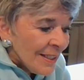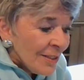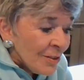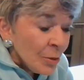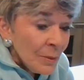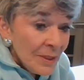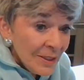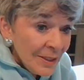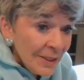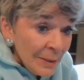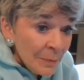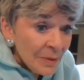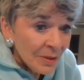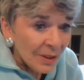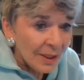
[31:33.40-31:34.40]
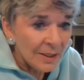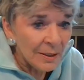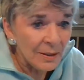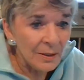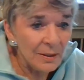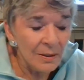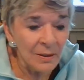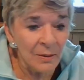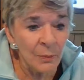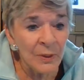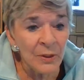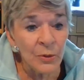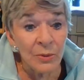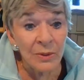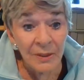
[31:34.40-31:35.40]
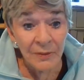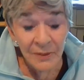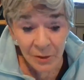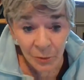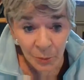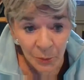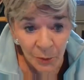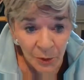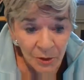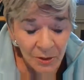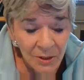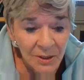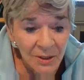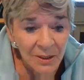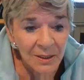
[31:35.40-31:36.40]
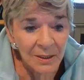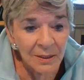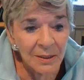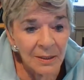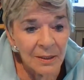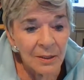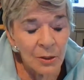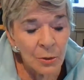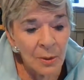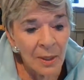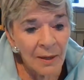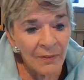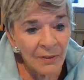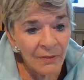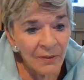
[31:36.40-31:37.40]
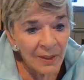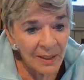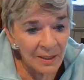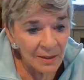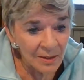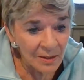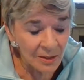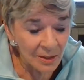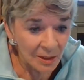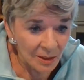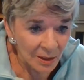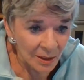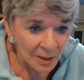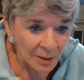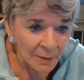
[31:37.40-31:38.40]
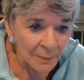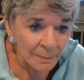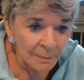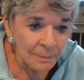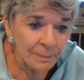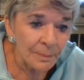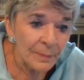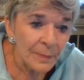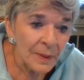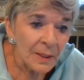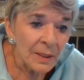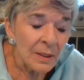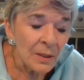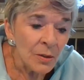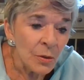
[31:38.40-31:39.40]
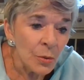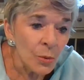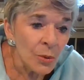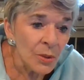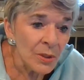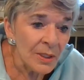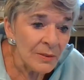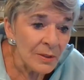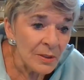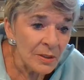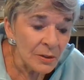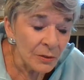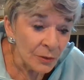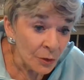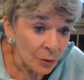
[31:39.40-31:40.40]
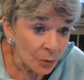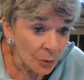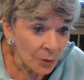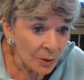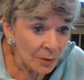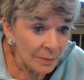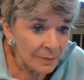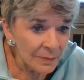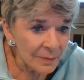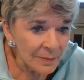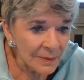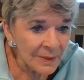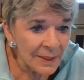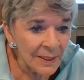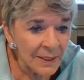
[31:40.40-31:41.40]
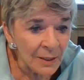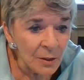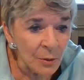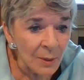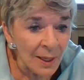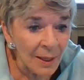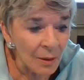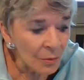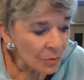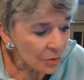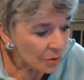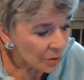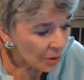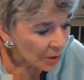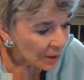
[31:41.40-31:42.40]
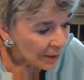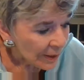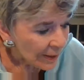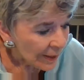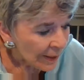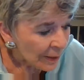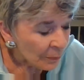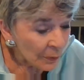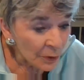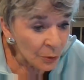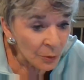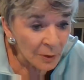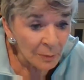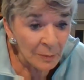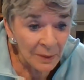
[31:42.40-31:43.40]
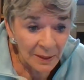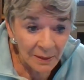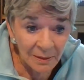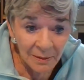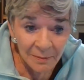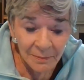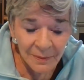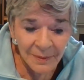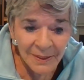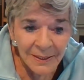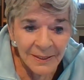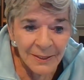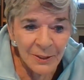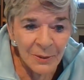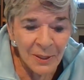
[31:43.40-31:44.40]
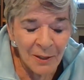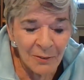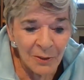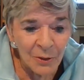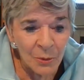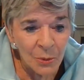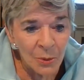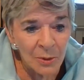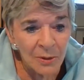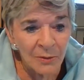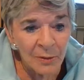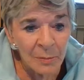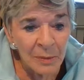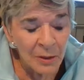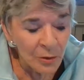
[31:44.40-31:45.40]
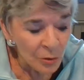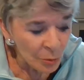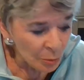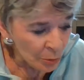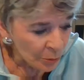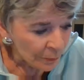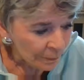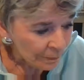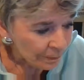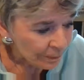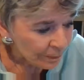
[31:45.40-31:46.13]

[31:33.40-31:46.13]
So it seems like when you leave this world, you have the vagus cord and the silver cord taking you out. And when you come in, you have the cord of the mother's womb.